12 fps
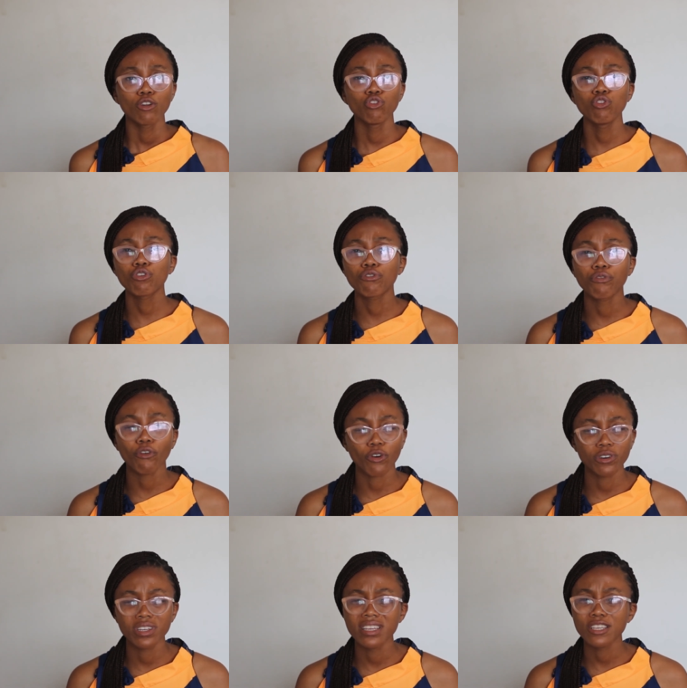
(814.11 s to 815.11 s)
look
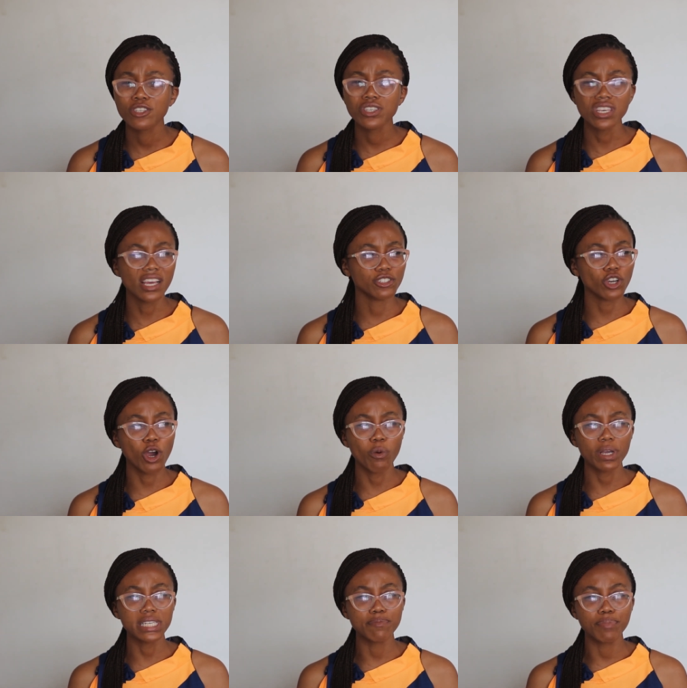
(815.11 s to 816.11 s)
for, search,
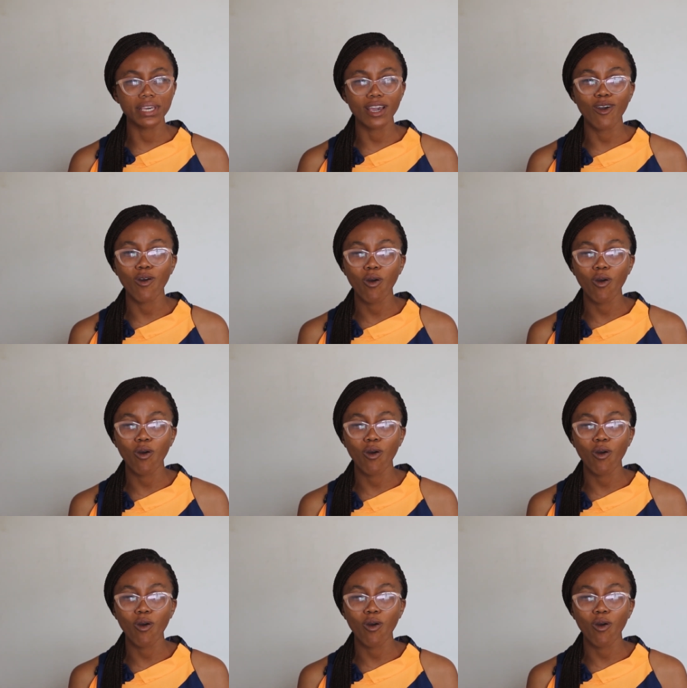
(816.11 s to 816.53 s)
always be